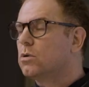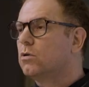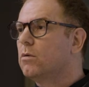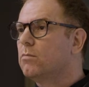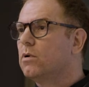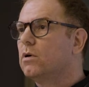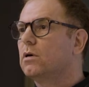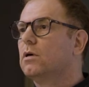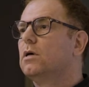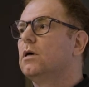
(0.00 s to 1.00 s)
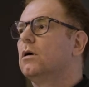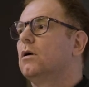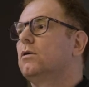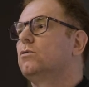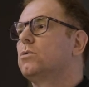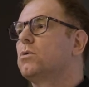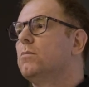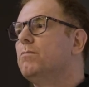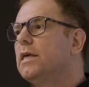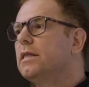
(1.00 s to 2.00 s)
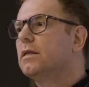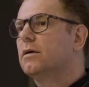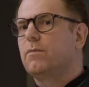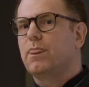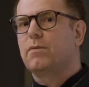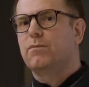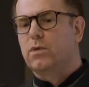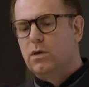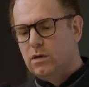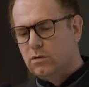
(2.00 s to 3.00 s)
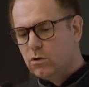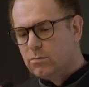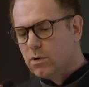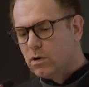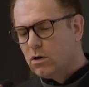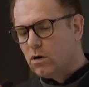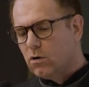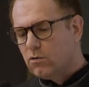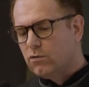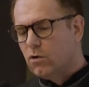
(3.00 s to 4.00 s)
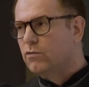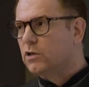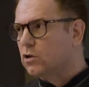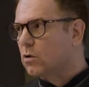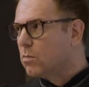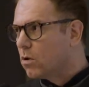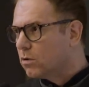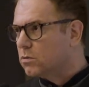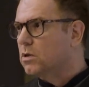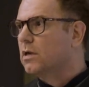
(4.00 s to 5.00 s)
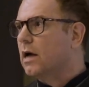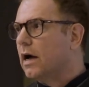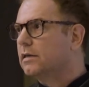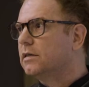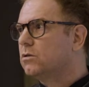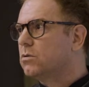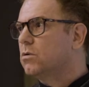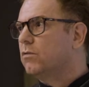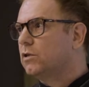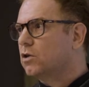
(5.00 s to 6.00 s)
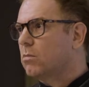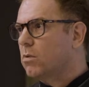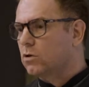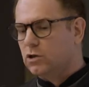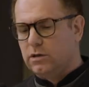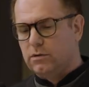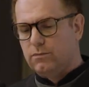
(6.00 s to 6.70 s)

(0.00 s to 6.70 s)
the number, to the mean number of official blocks added to the official blockchain.